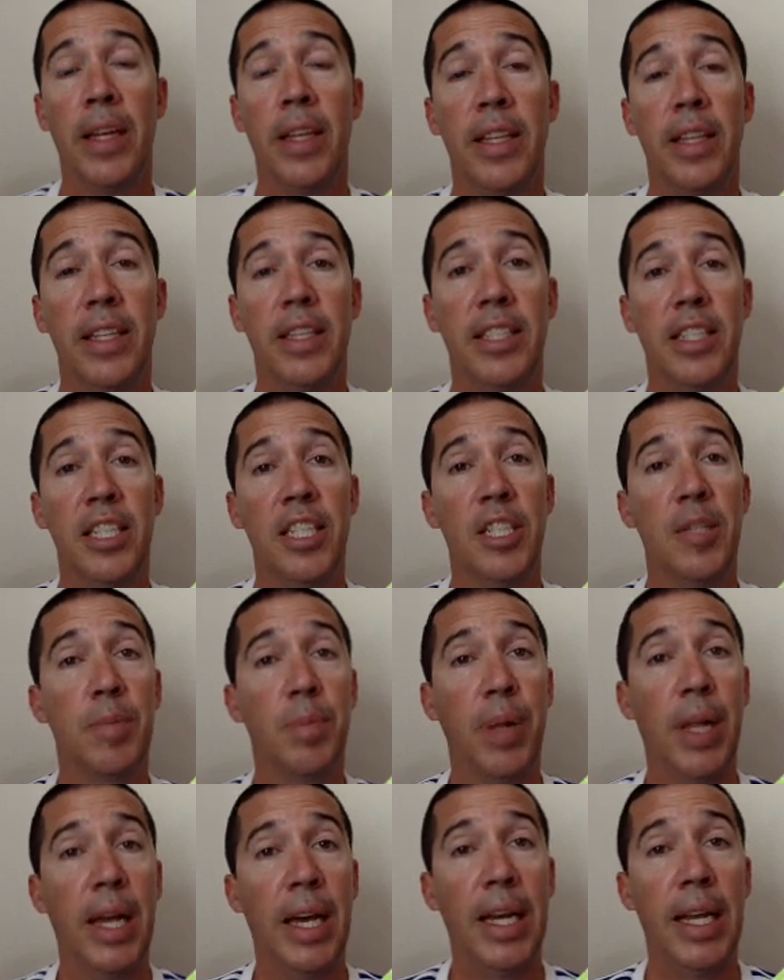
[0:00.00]
this is
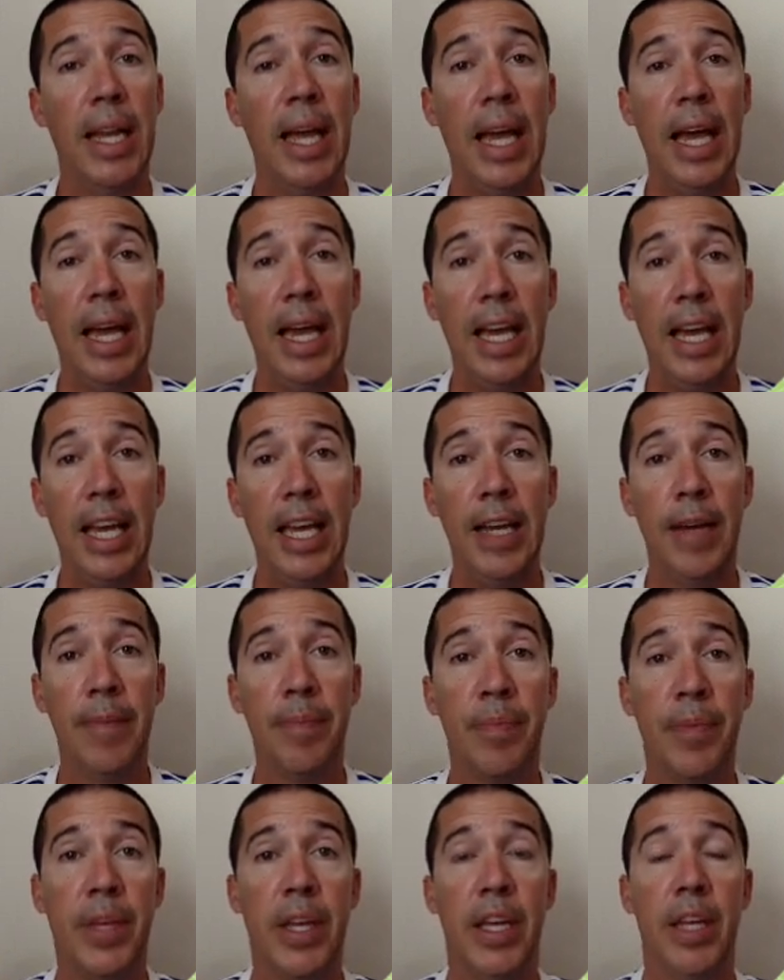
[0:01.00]
plan A,
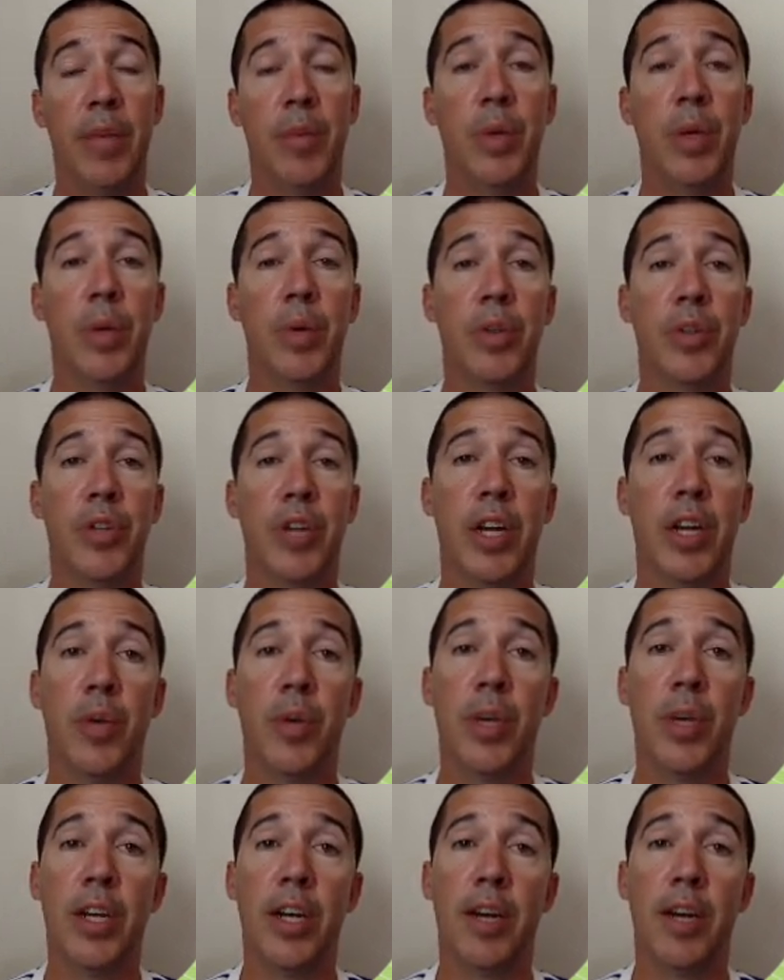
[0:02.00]
and we will try to
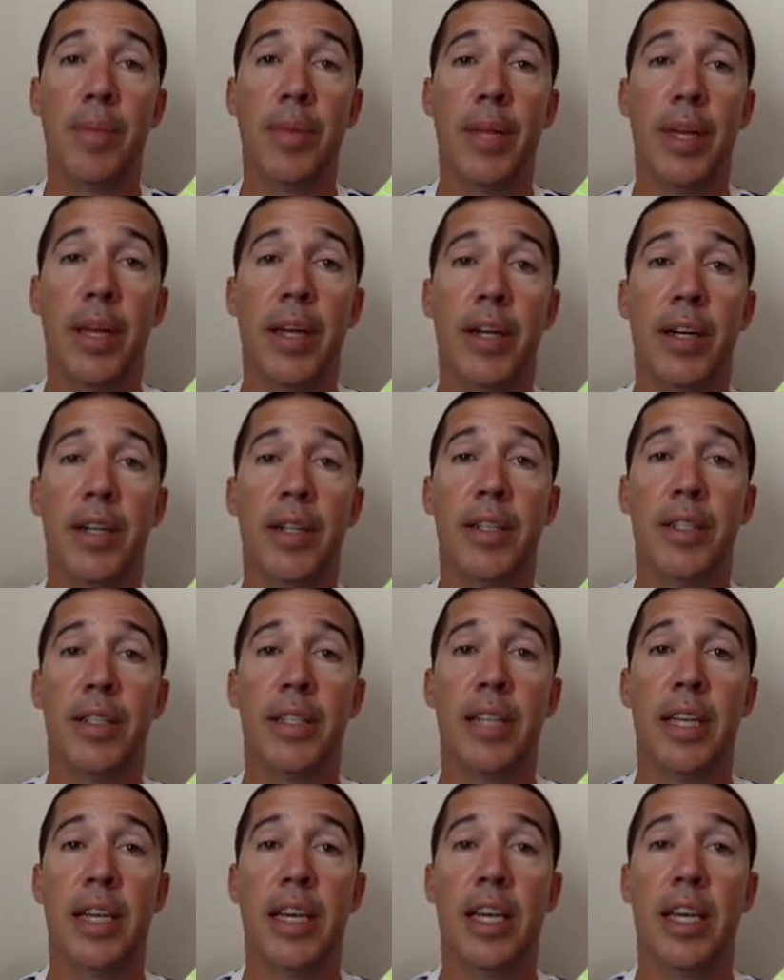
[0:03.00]
read our
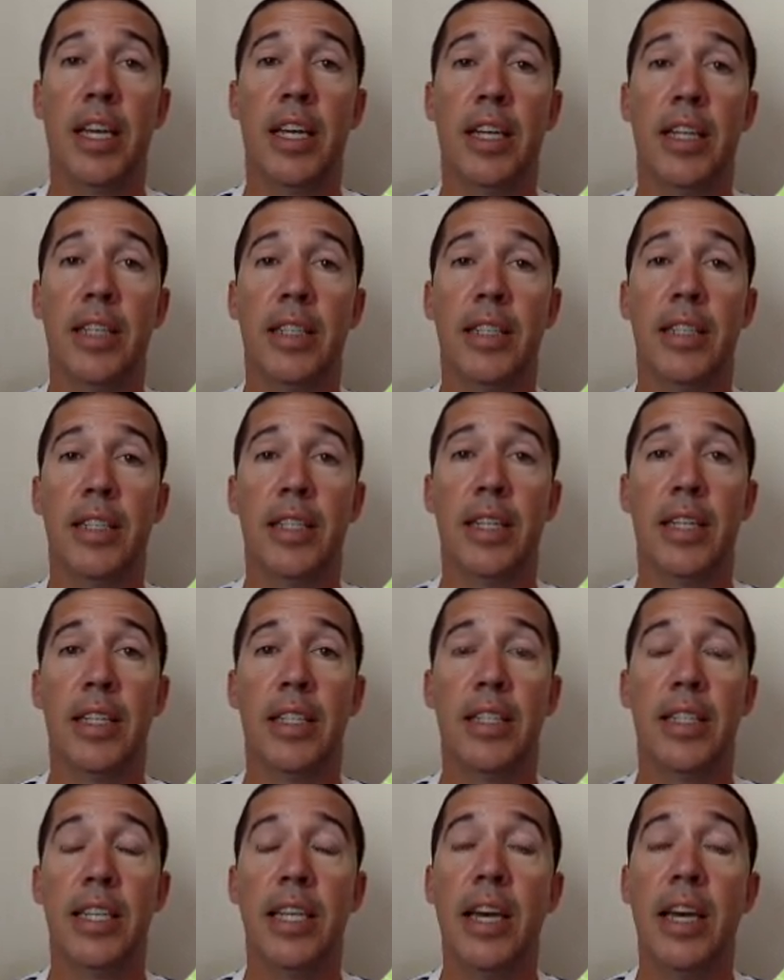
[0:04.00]
players and
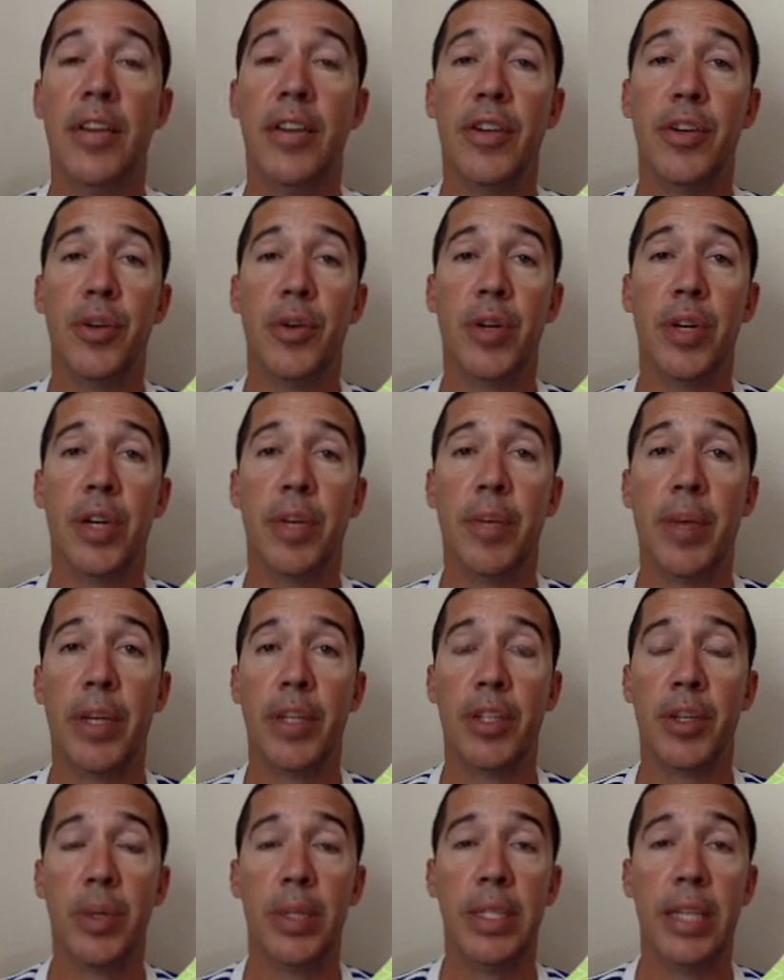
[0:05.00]
see how they're doing and make
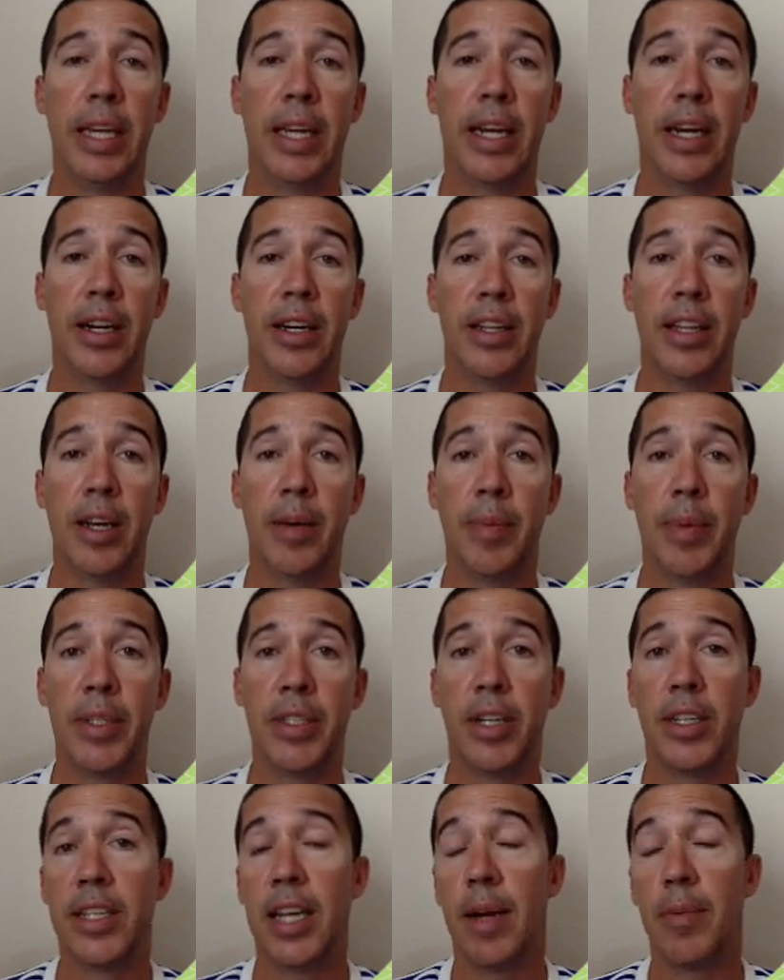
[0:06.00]
sure we take care of them as
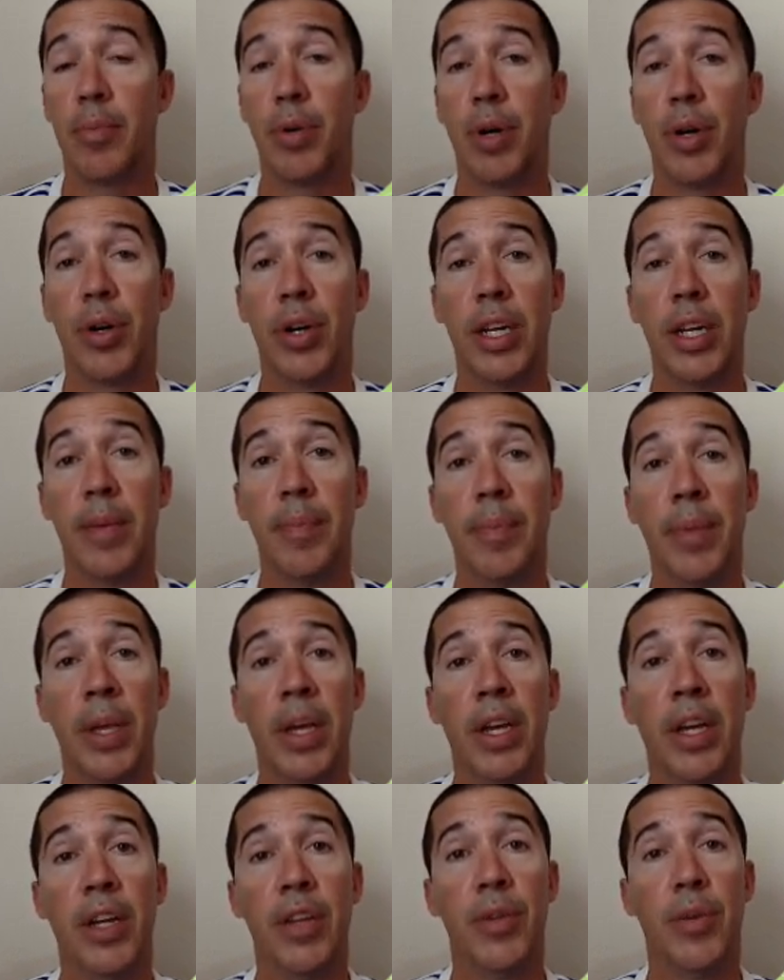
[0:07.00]
our top priority
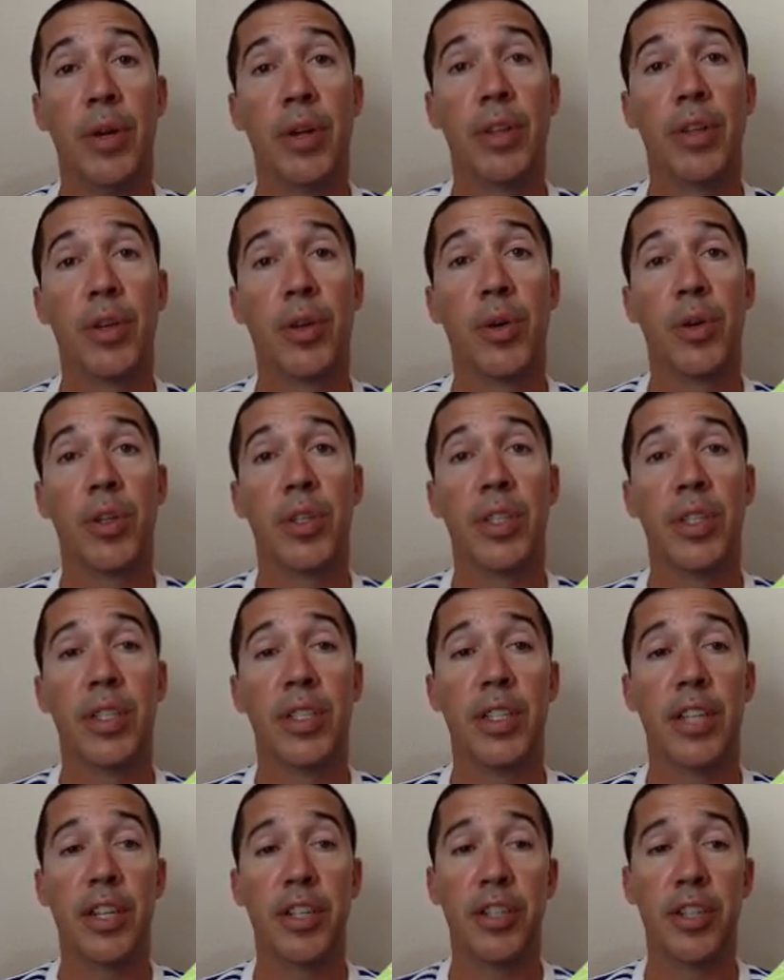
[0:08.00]
throughout the course of the
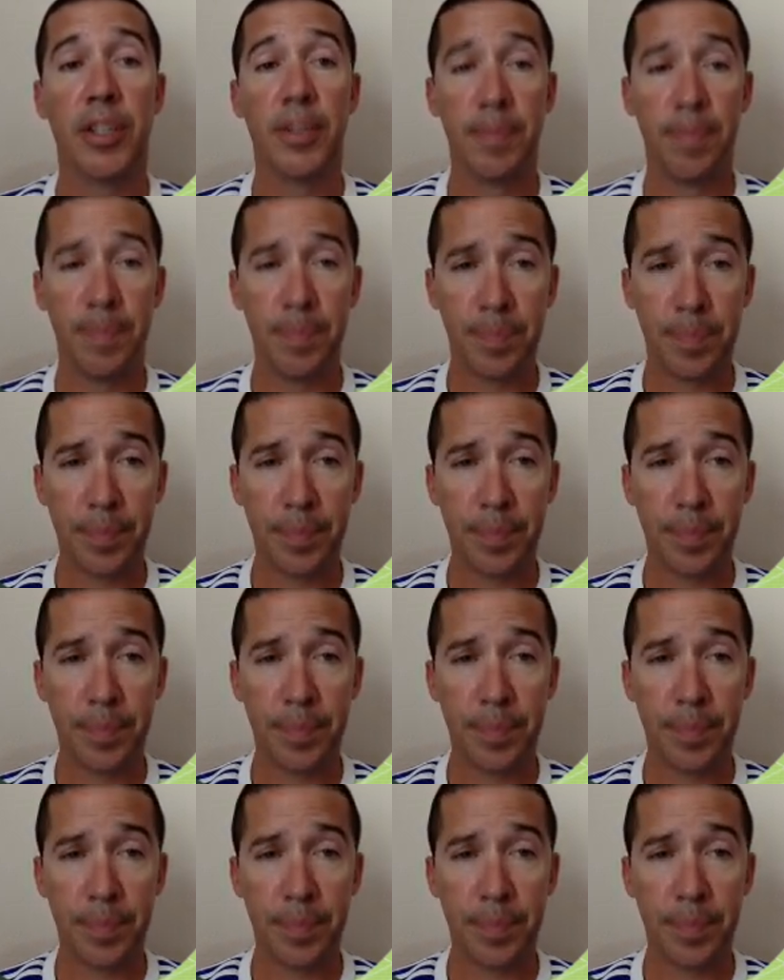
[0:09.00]
session.